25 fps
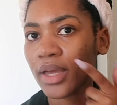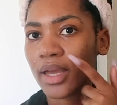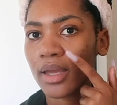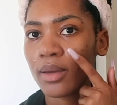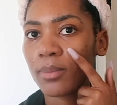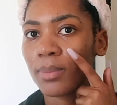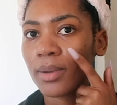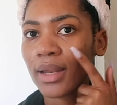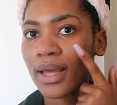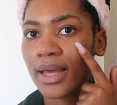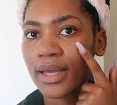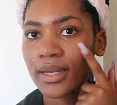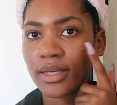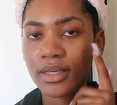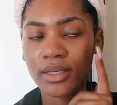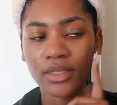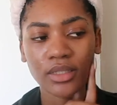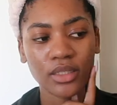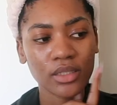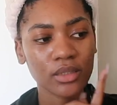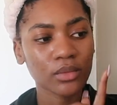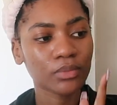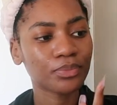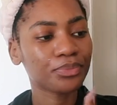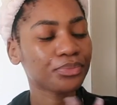I applied
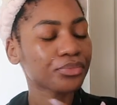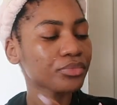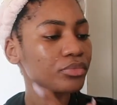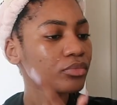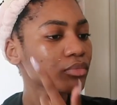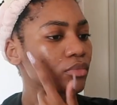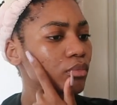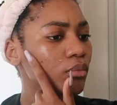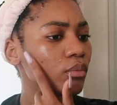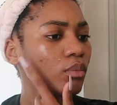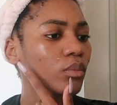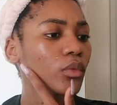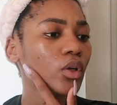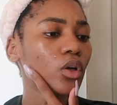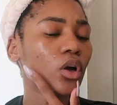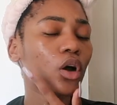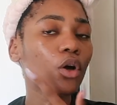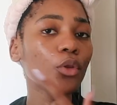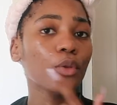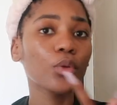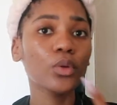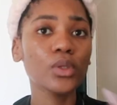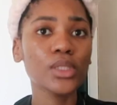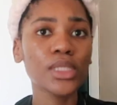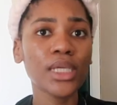it
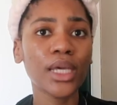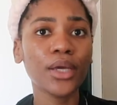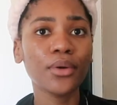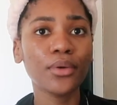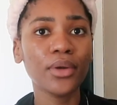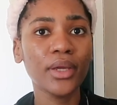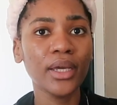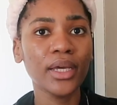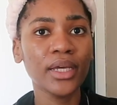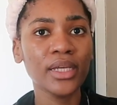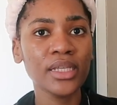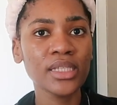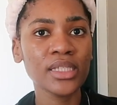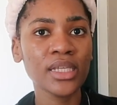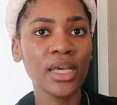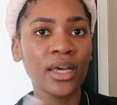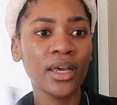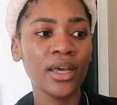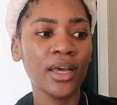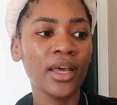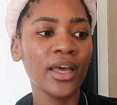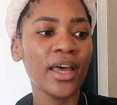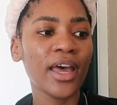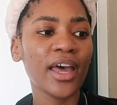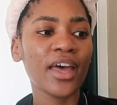on those
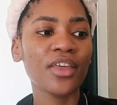areas,